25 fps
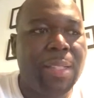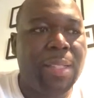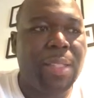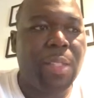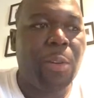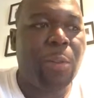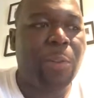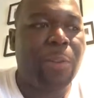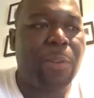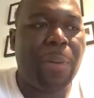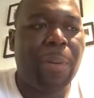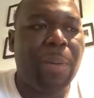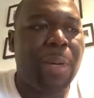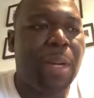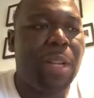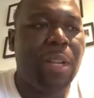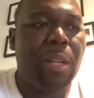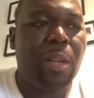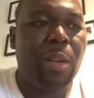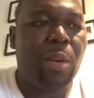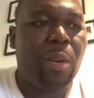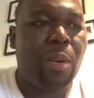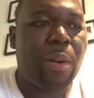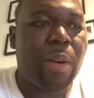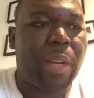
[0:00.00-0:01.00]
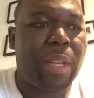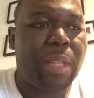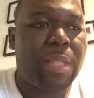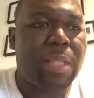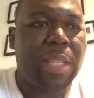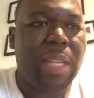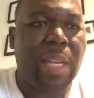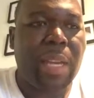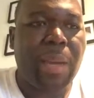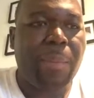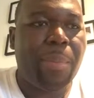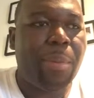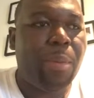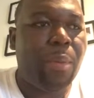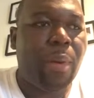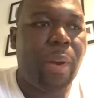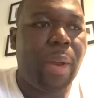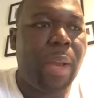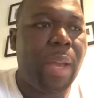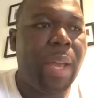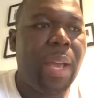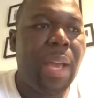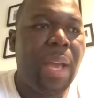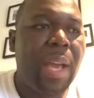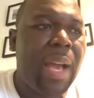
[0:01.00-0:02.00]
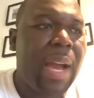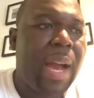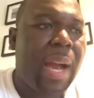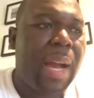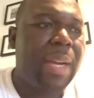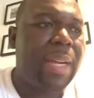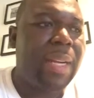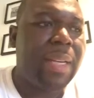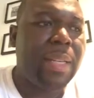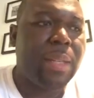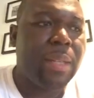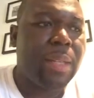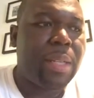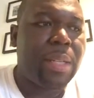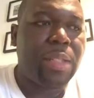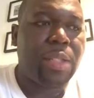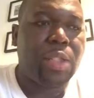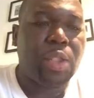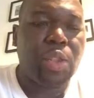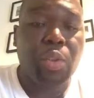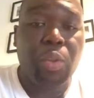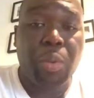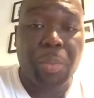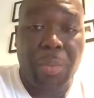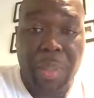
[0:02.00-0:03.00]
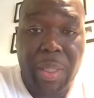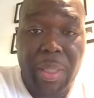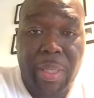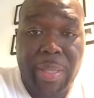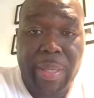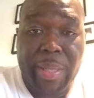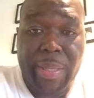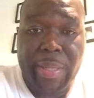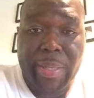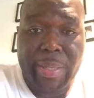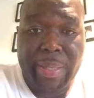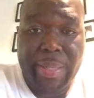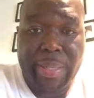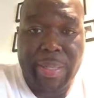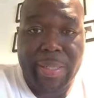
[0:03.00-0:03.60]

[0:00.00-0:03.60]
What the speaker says: So from a caloric standpoint, I didn't consume a